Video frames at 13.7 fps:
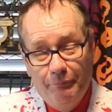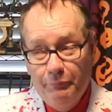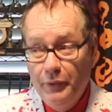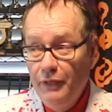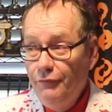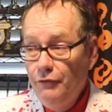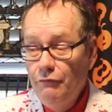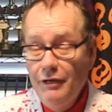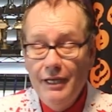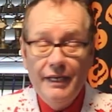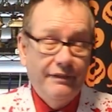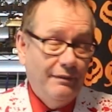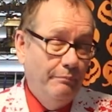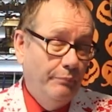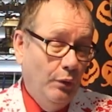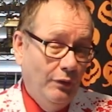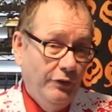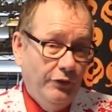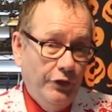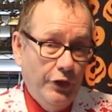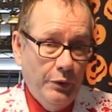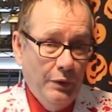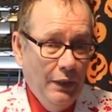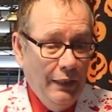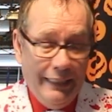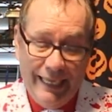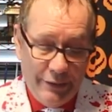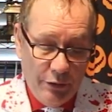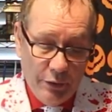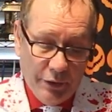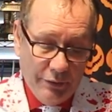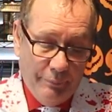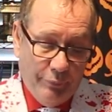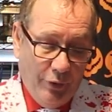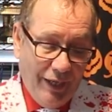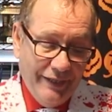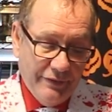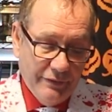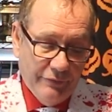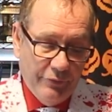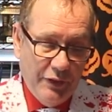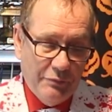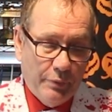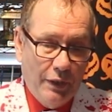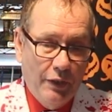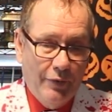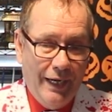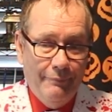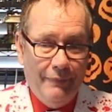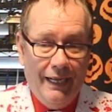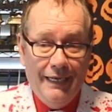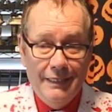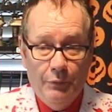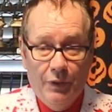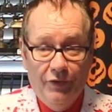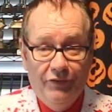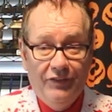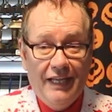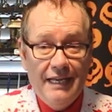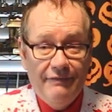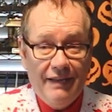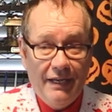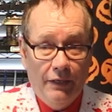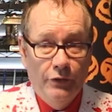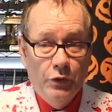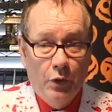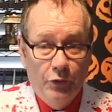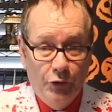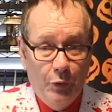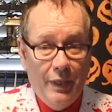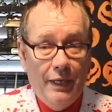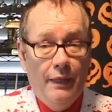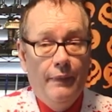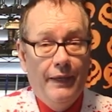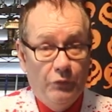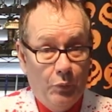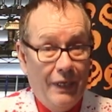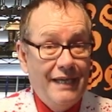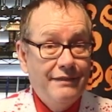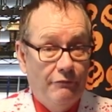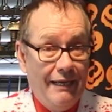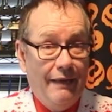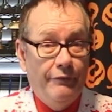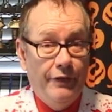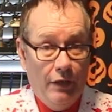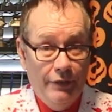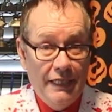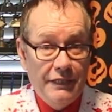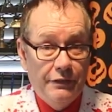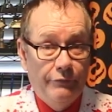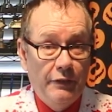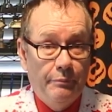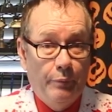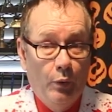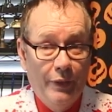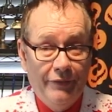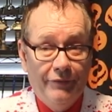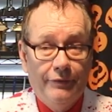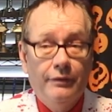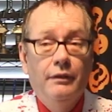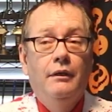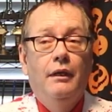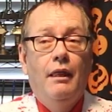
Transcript: But if it really is important to you and you look at the prices of this program and you want to save it and not do it, there's ways around it on each of these points.